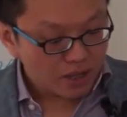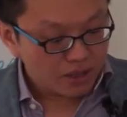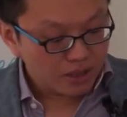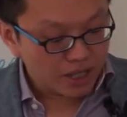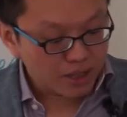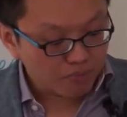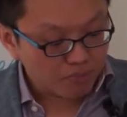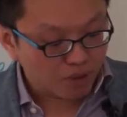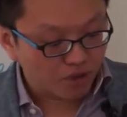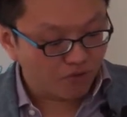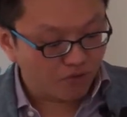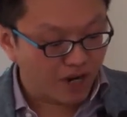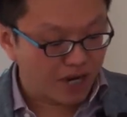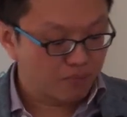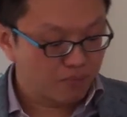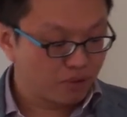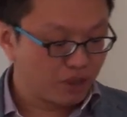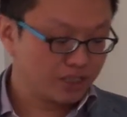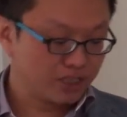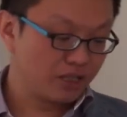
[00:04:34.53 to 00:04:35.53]
They
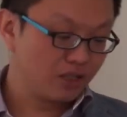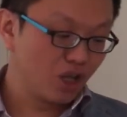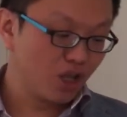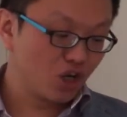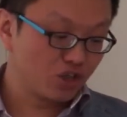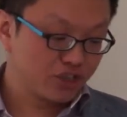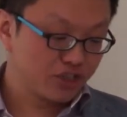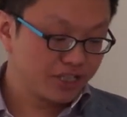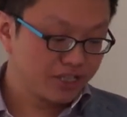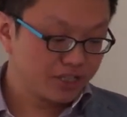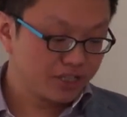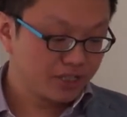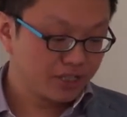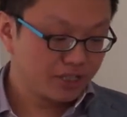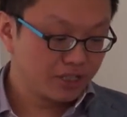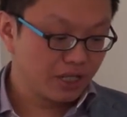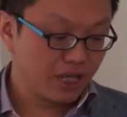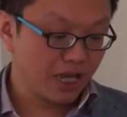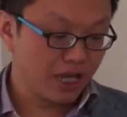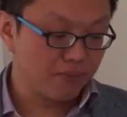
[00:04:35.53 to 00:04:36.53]
provide product logic
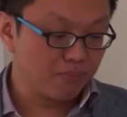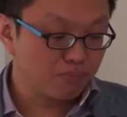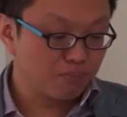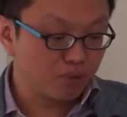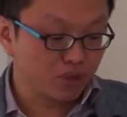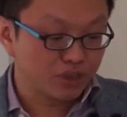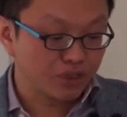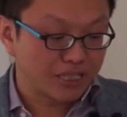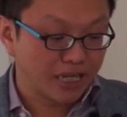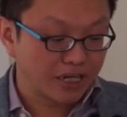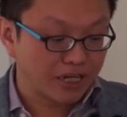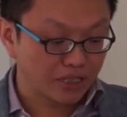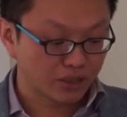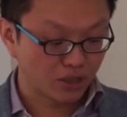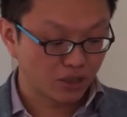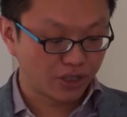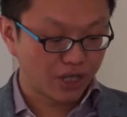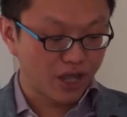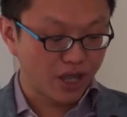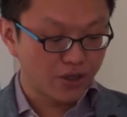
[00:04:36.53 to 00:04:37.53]
and put data
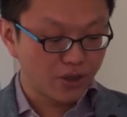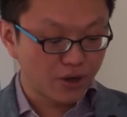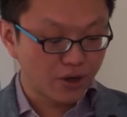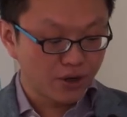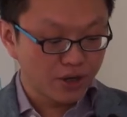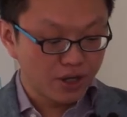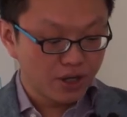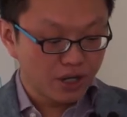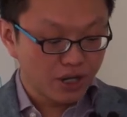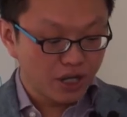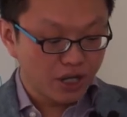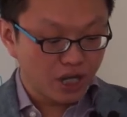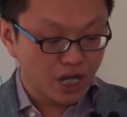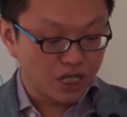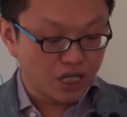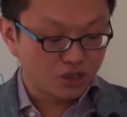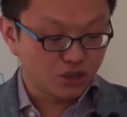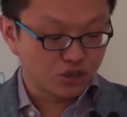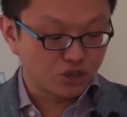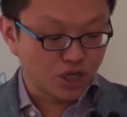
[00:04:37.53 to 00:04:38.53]
together
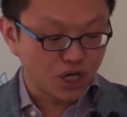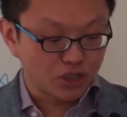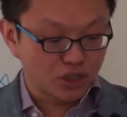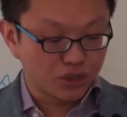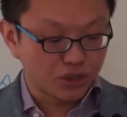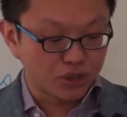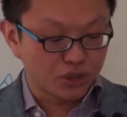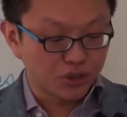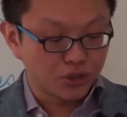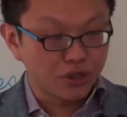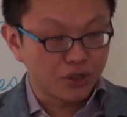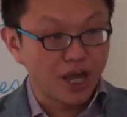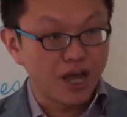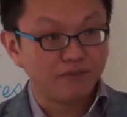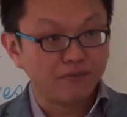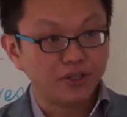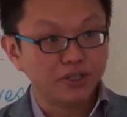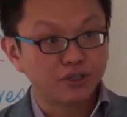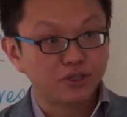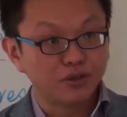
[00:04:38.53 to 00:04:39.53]
and start to
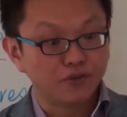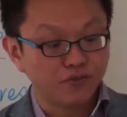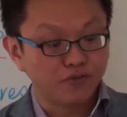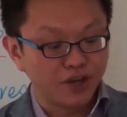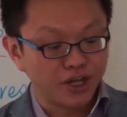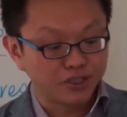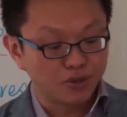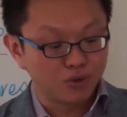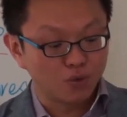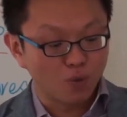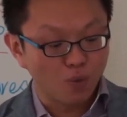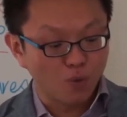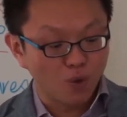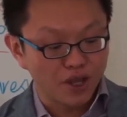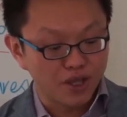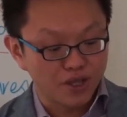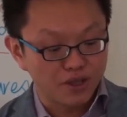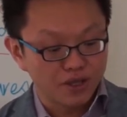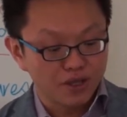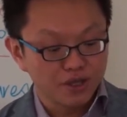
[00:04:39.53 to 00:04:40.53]
have interface
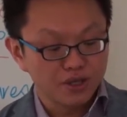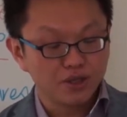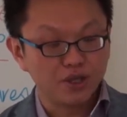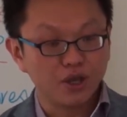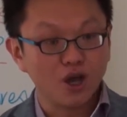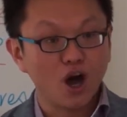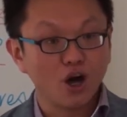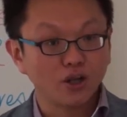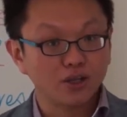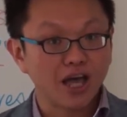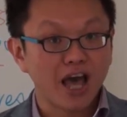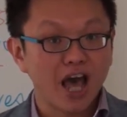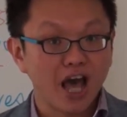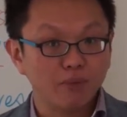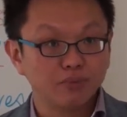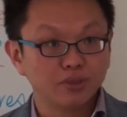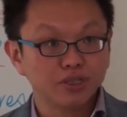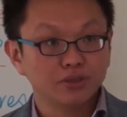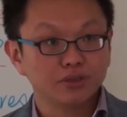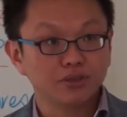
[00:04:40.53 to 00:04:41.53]
with the other
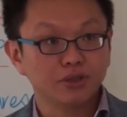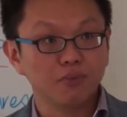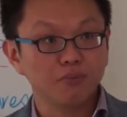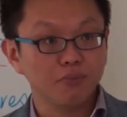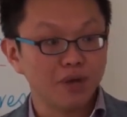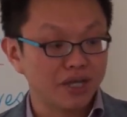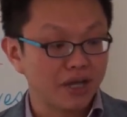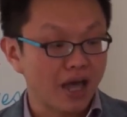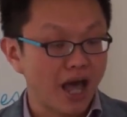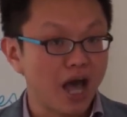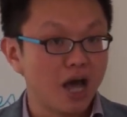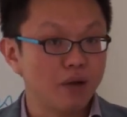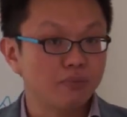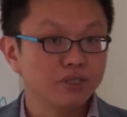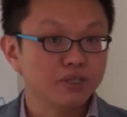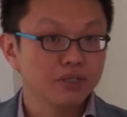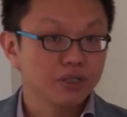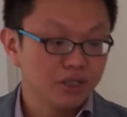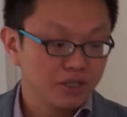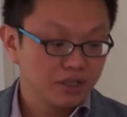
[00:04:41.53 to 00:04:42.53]
apps. So make
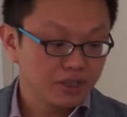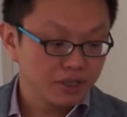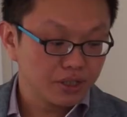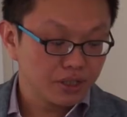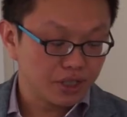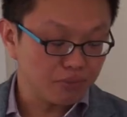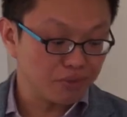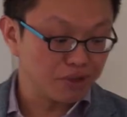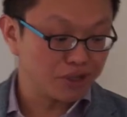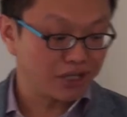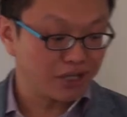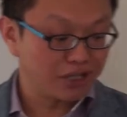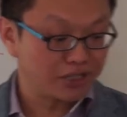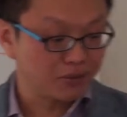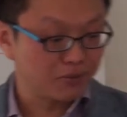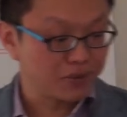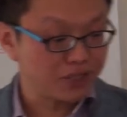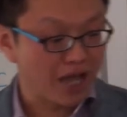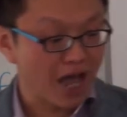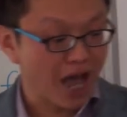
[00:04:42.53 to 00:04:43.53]
apps
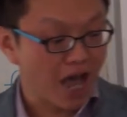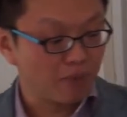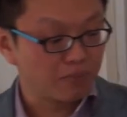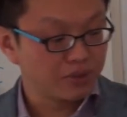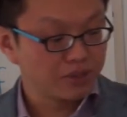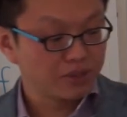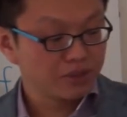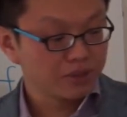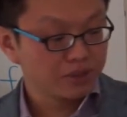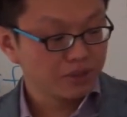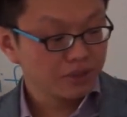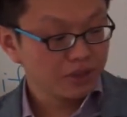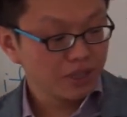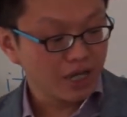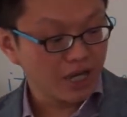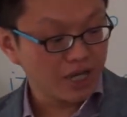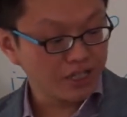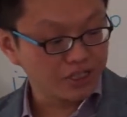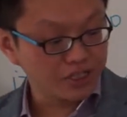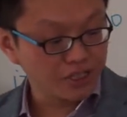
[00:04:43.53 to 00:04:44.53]
communicating with apps
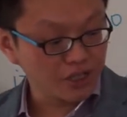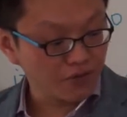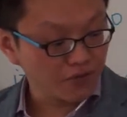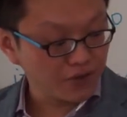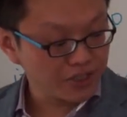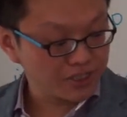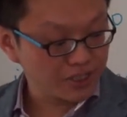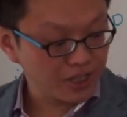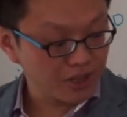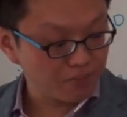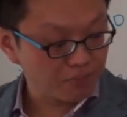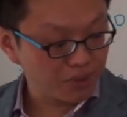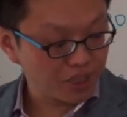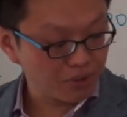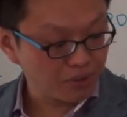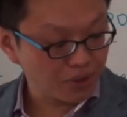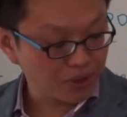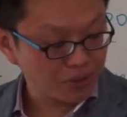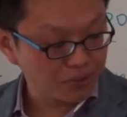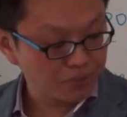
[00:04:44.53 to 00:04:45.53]
and service and
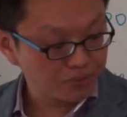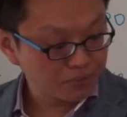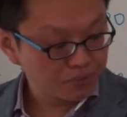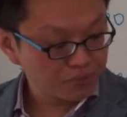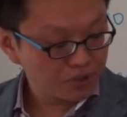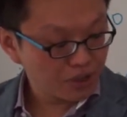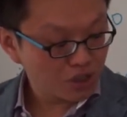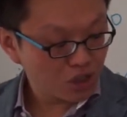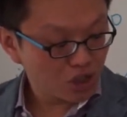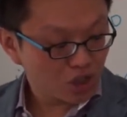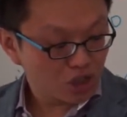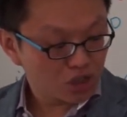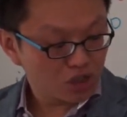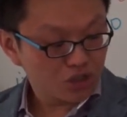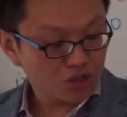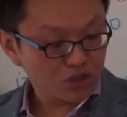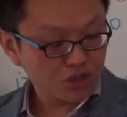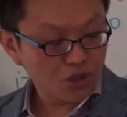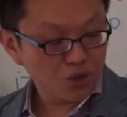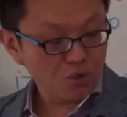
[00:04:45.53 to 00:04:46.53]
people.
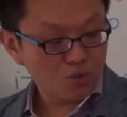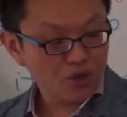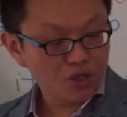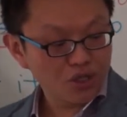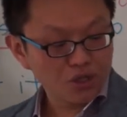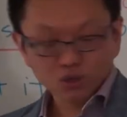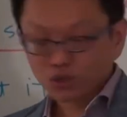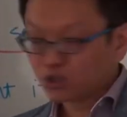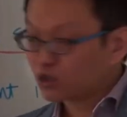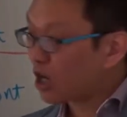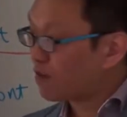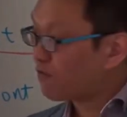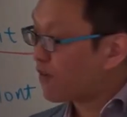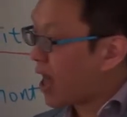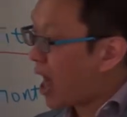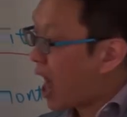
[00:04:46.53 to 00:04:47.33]
So when you start the